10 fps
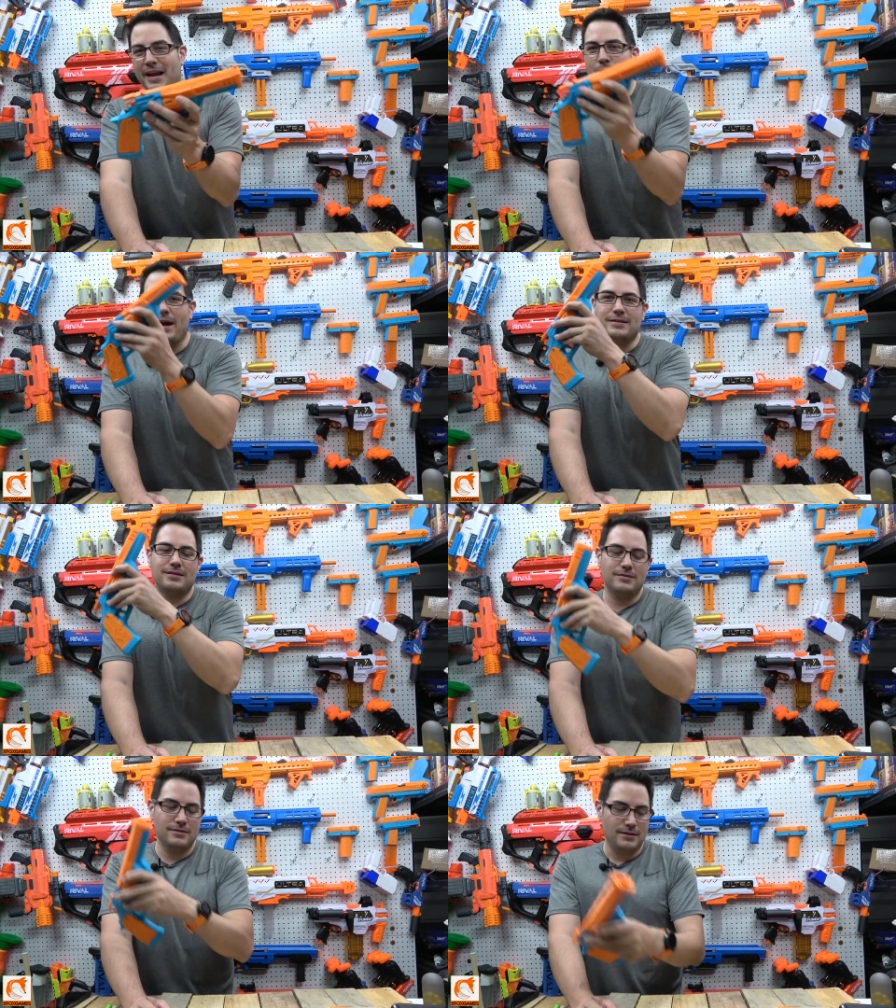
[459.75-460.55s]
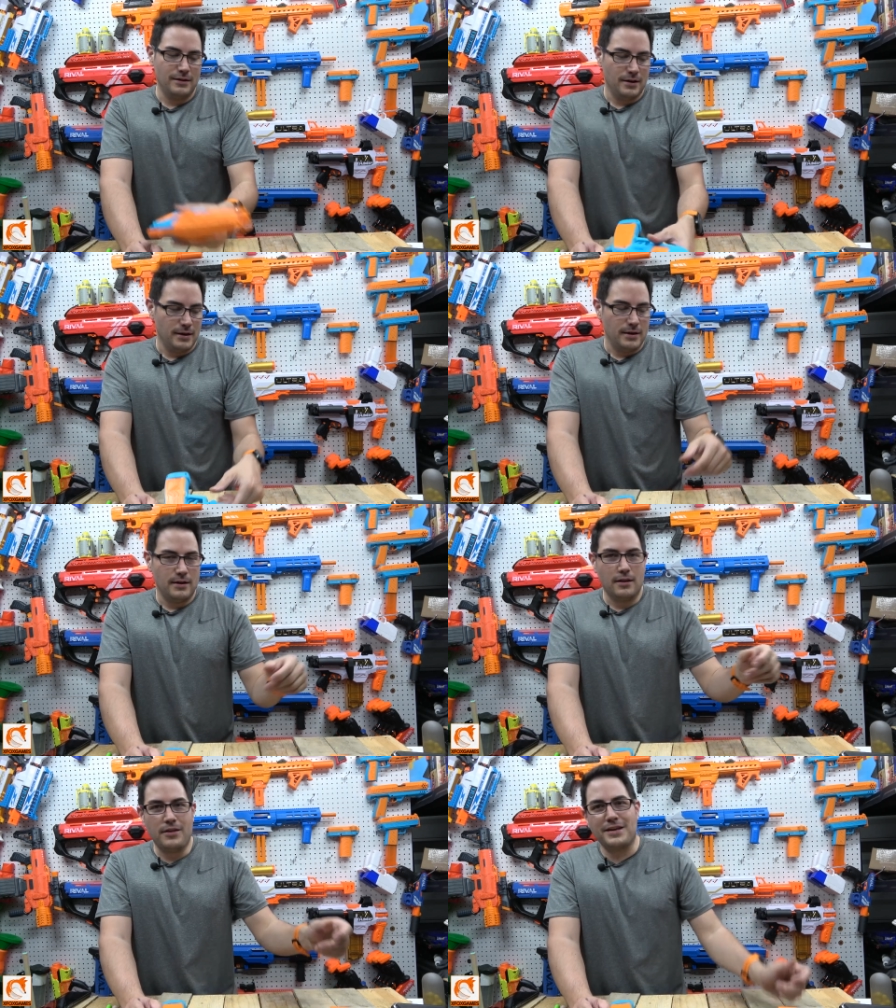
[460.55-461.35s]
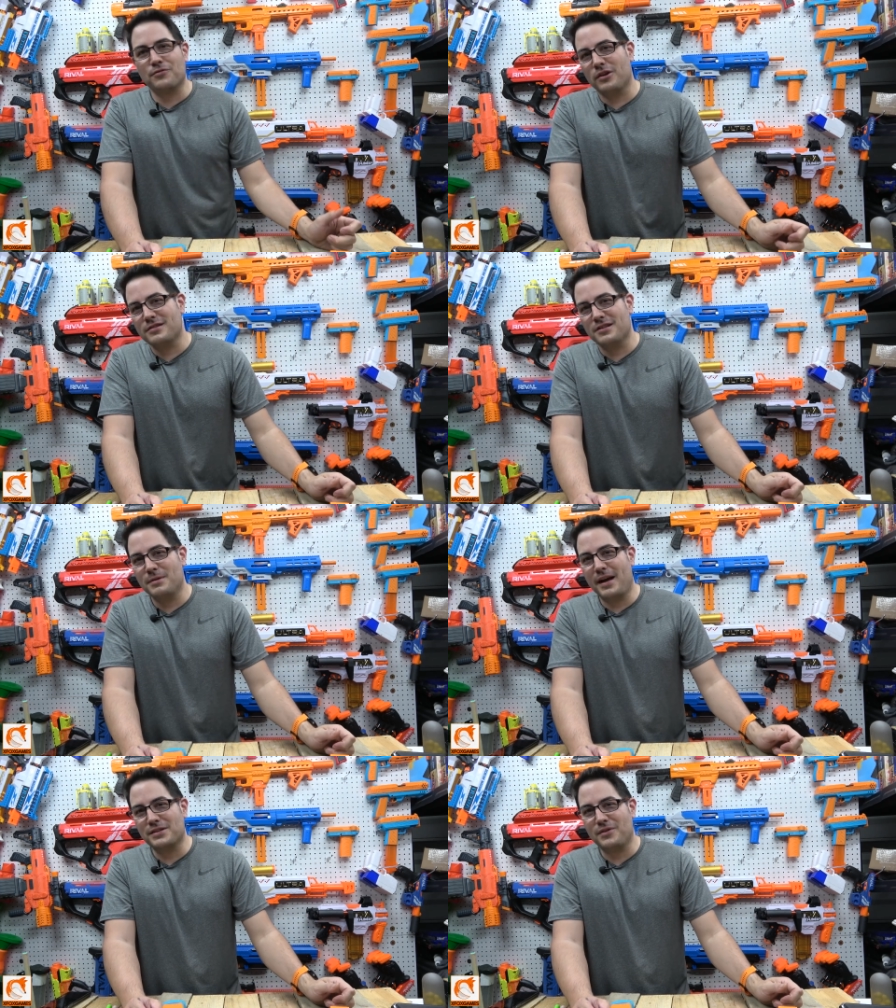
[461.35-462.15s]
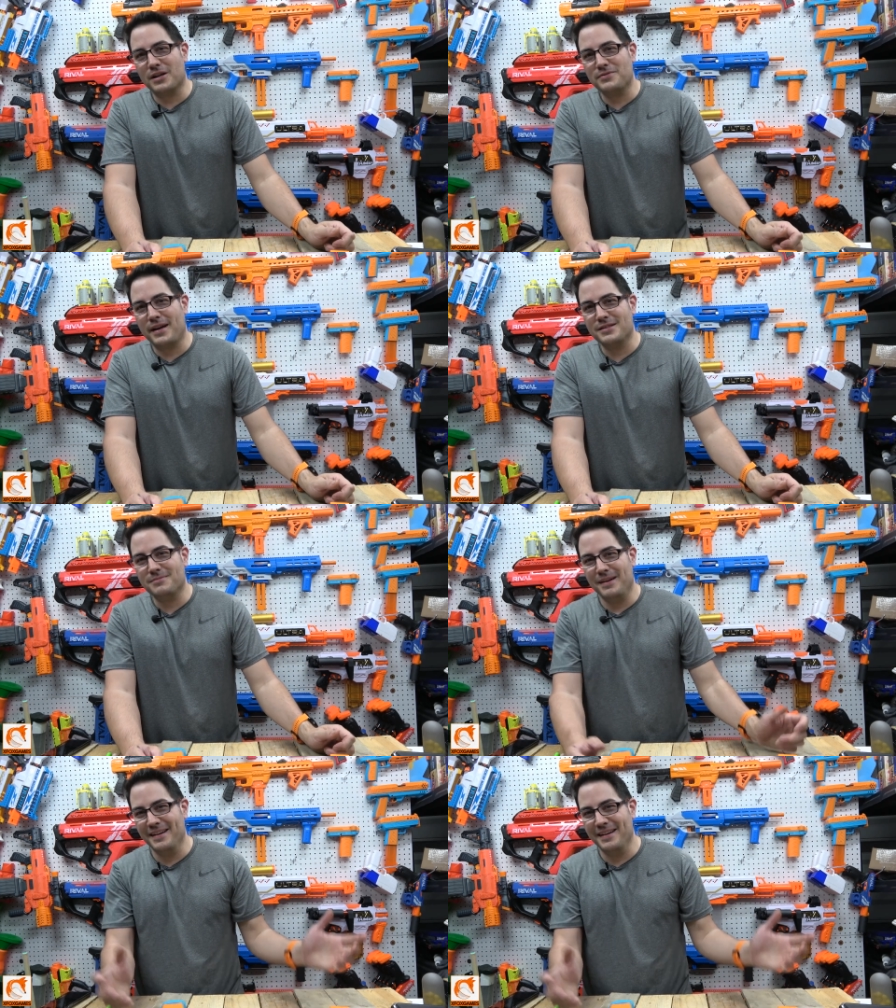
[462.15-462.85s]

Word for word: Anyways, Thanks for listening to me, XFox fans.